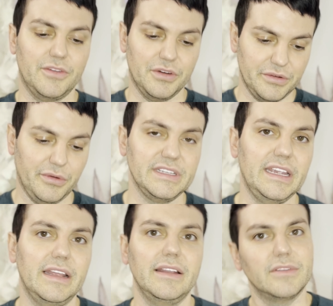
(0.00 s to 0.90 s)
Of course, we went to
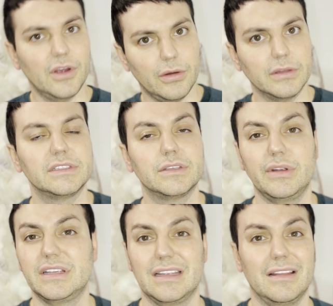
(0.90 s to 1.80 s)
eat it cold. So
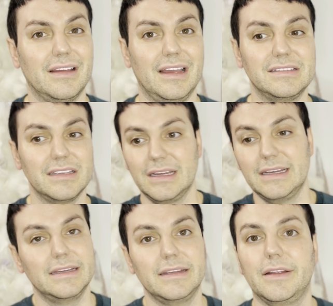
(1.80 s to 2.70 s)
we just said, look, guys,
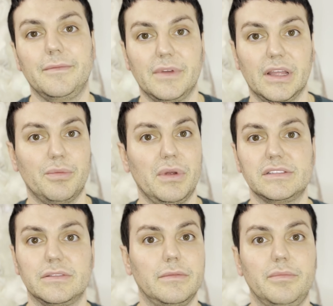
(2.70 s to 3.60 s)
you know, got the
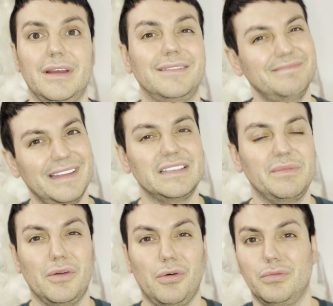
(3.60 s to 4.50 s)
pretzel, but it's a
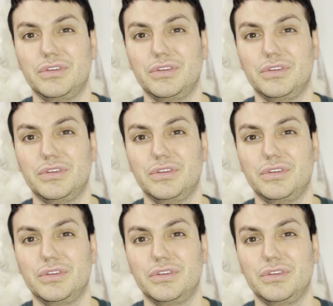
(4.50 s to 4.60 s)
bit cold.